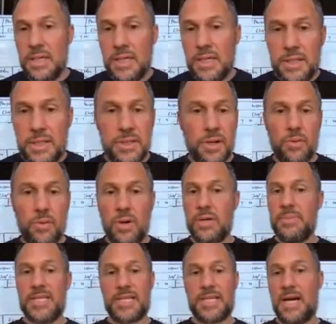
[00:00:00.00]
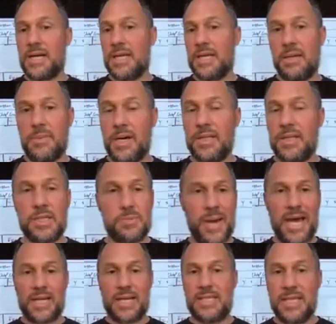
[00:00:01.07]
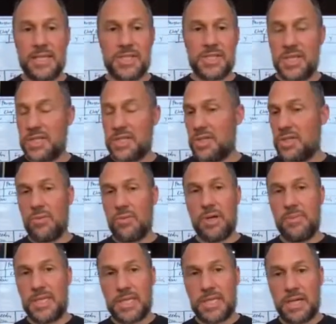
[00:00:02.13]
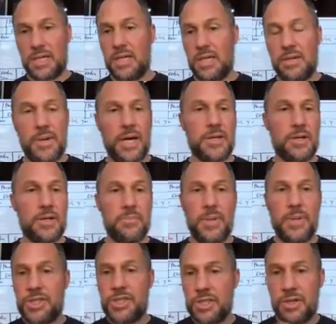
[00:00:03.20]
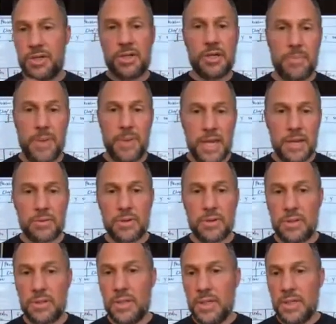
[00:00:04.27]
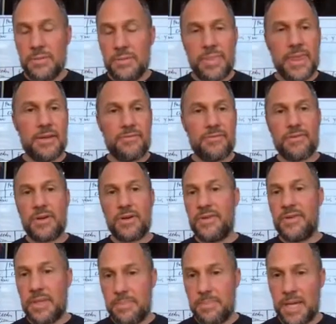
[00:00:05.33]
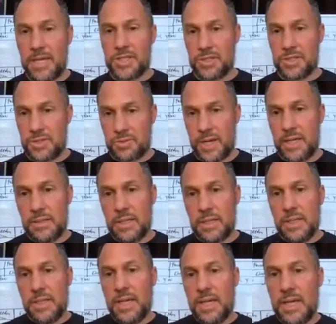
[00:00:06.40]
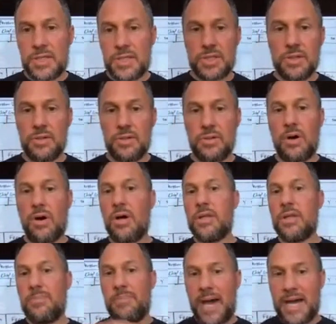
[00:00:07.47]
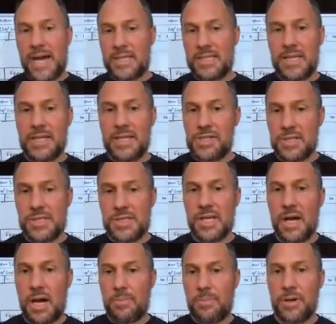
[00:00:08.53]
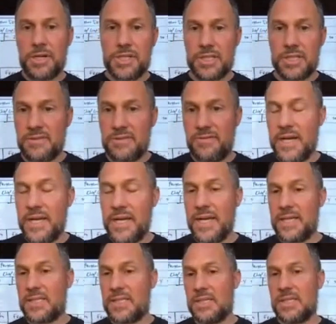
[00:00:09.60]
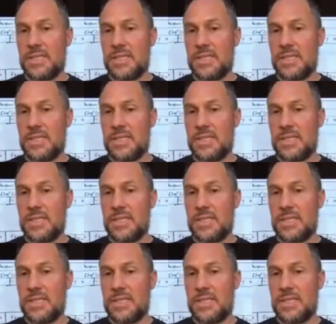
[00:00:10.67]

You don't want to be talking about these backstage things. You don't want to be talking about your budget or your payroll in front of any patients, right? And so all the backstage is the operations and finances.